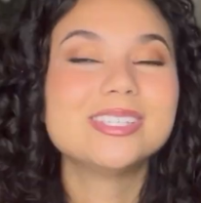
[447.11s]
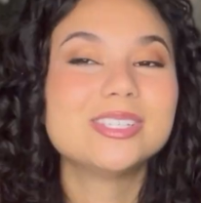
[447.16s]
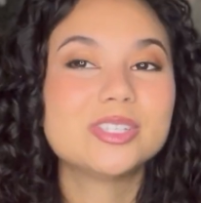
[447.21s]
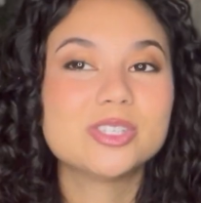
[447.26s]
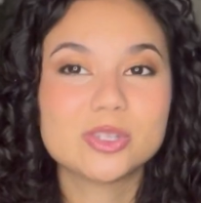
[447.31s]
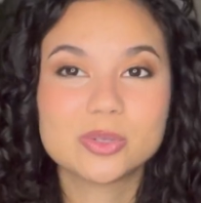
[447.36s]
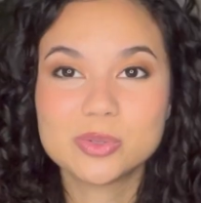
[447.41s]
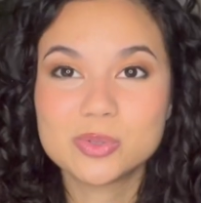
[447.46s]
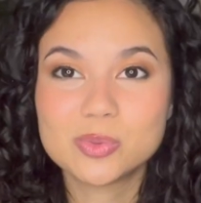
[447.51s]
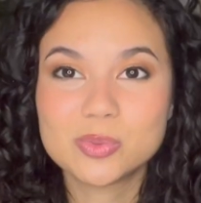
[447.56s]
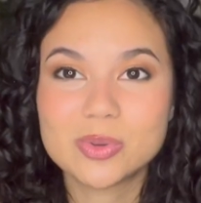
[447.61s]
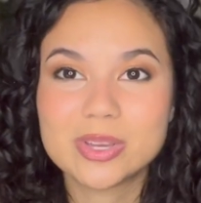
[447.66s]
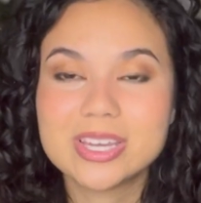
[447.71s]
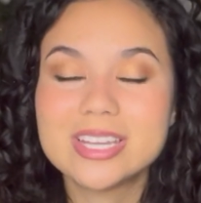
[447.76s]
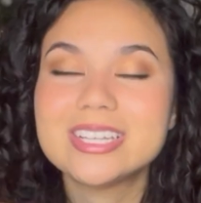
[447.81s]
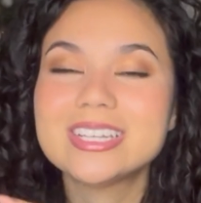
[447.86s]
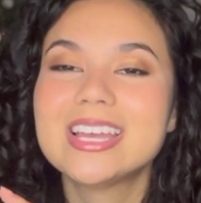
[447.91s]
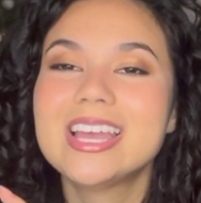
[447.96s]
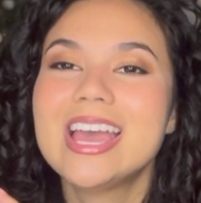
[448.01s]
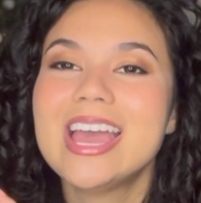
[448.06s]
So
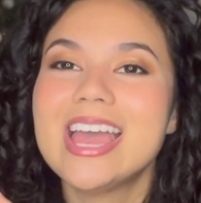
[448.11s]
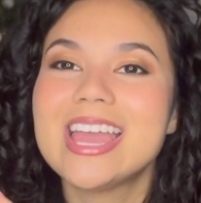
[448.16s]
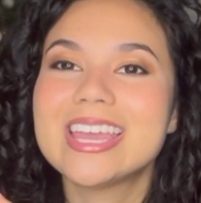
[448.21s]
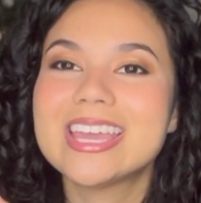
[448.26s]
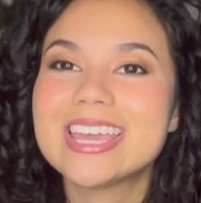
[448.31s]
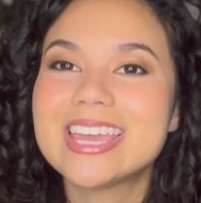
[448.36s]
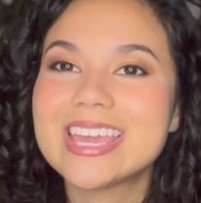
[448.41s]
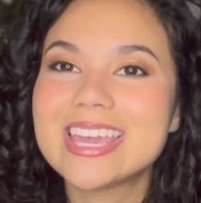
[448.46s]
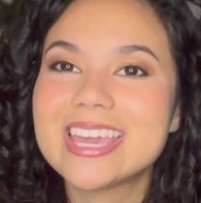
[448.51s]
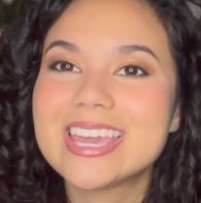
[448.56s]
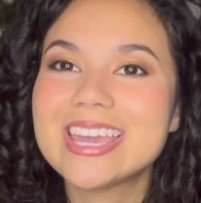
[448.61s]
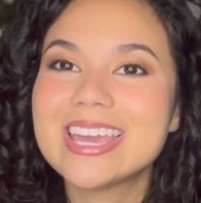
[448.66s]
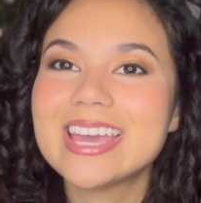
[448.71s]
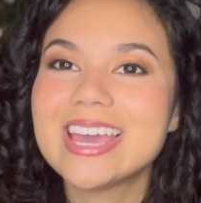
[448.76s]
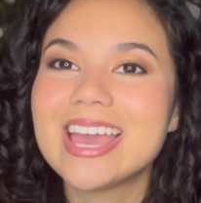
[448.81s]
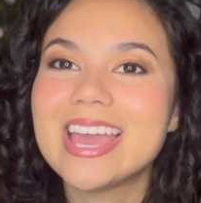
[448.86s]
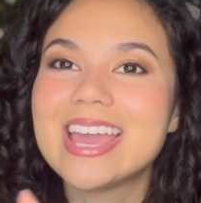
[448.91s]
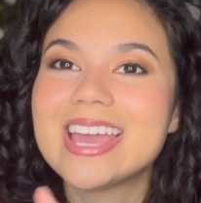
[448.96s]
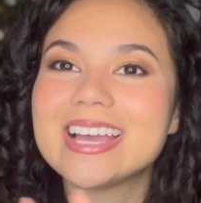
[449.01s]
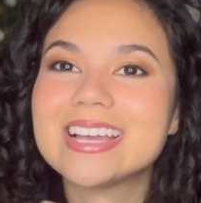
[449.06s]
sweet. He
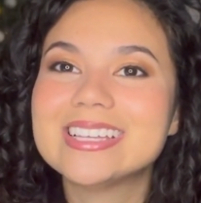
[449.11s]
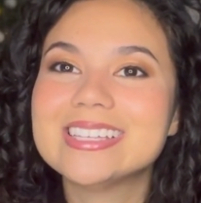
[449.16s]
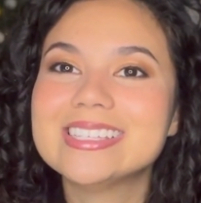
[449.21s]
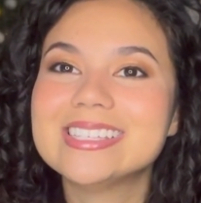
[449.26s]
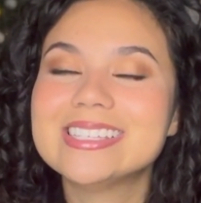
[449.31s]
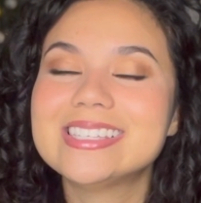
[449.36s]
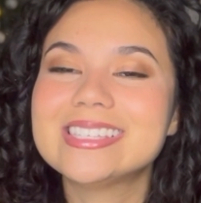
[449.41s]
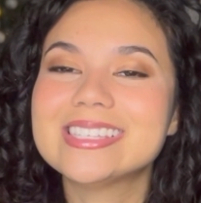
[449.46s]
and